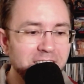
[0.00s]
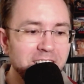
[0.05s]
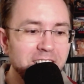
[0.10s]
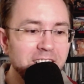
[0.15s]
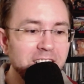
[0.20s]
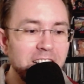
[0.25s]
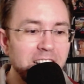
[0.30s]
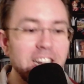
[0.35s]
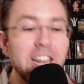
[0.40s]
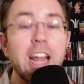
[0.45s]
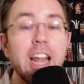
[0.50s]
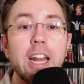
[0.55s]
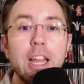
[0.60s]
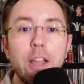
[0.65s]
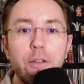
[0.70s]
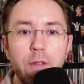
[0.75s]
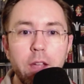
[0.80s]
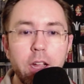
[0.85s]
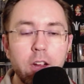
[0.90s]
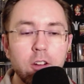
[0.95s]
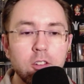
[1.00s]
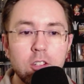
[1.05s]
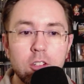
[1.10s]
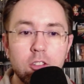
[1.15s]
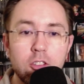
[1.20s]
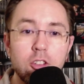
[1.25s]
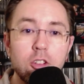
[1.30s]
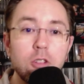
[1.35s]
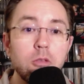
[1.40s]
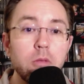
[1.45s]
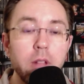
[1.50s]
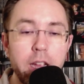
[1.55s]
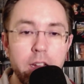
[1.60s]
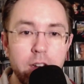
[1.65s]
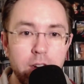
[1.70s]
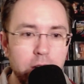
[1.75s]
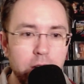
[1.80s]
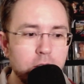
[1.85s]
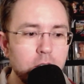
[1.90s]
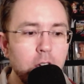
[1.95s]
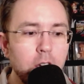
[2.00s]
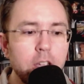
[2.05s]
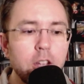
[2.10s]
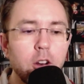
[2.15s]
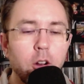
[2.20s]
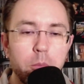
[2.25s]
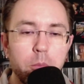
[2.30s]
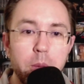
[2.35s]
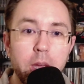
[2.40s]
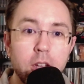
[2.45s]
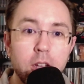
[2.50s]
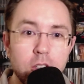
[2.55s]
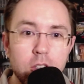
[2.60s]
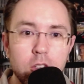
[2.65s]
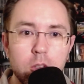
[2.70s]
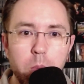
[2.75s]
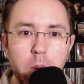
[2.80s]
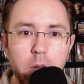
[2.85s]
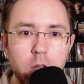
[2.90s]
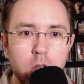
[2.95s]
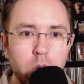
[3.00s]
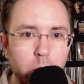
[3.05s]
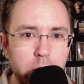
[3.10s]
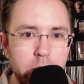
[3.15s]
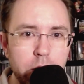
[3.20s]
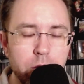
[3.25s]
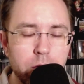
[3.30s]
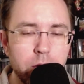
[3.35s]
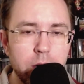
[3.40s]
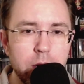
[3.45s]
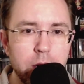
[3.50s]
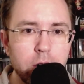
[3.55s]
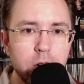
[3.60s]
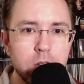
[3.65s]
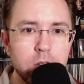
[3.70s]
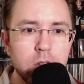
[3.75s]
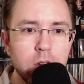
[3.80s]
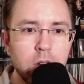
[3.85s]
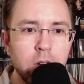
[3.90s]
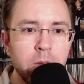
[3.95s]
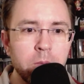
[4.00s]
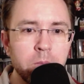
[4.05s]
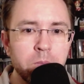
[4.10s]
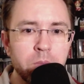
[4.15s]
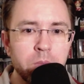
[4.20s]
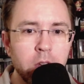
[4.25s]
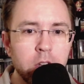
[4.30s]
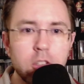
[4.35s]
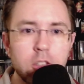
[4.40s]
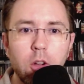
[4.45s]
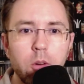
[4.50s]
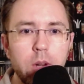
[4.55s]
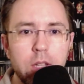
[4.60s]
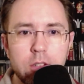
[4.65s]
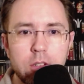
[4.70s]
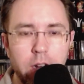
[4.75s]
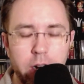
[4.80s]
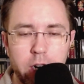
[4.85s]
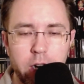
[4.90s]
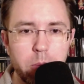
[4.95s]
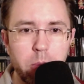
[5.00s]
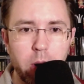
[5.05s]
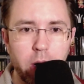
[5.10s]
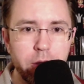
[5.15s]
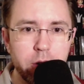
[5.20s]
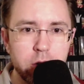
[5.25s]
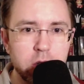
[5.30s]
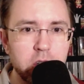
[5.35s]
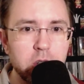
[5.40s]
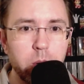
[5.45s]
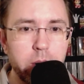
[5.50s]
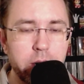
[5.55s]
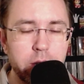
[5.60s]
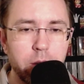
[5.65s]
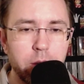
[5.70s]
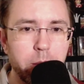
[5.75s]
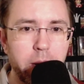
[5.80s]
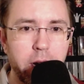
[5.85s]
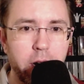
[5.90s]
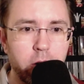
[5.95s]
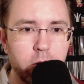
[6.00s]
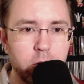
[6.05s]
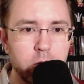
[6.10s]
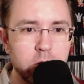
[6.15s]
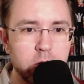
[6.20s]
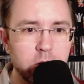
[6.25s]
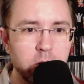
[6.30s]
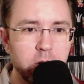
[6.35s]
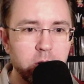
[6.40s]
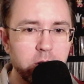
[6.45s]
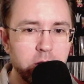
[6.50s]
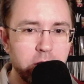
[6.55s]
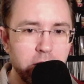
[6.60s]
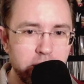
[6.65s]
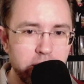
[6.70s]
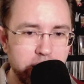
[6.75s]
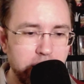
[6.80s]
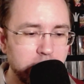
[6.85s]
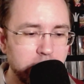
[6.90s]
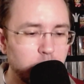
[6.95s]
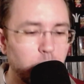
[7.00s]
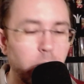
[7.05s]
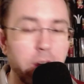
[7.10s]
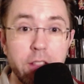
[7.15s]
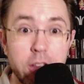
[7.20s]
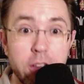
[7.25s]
and and he figures it's too late. It's you know because it's been 23 years. Sony's not going to bother suing them now, so that that's why this